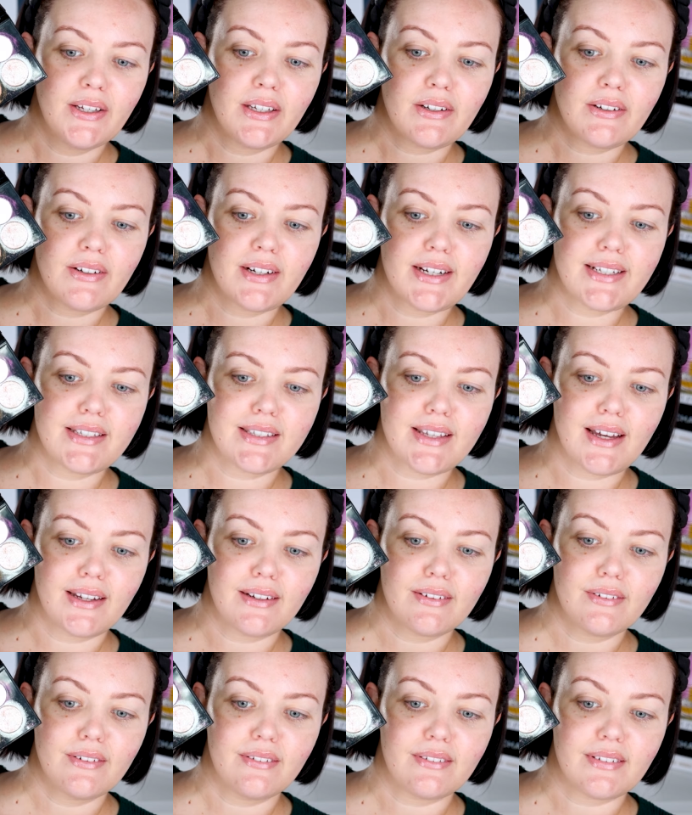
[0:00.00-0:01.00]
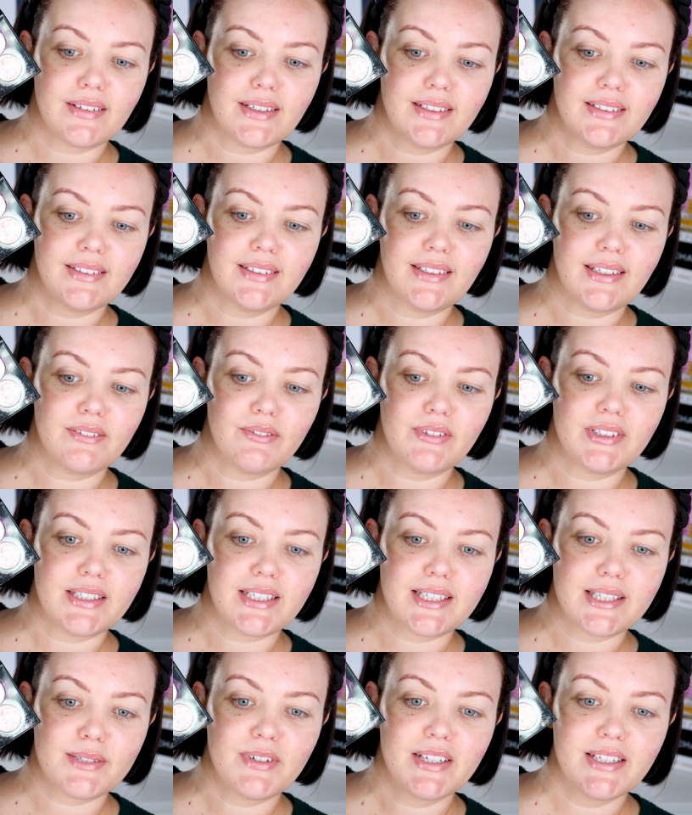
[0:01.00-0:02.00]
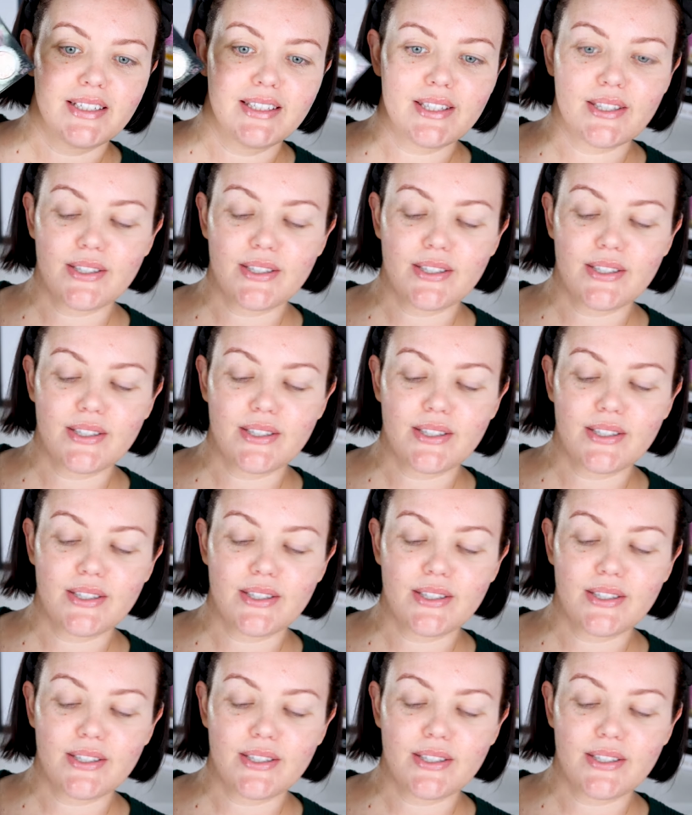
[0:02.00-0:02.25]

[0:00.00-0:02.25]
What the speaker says: crease, outer corner, lid with this one.